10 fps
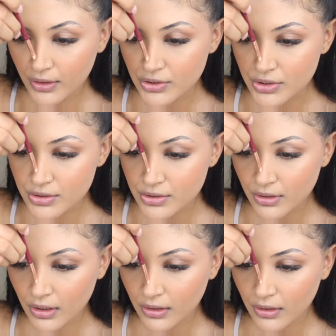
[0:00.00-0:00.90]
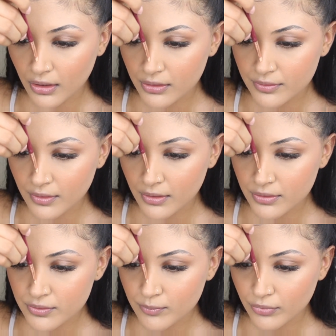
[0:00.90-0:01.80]
I just do like an
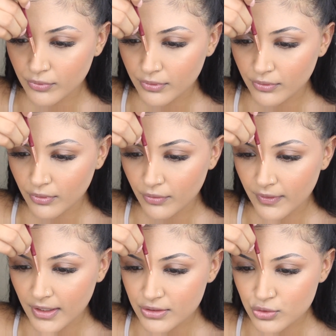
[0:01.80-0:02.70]
exclamation point on that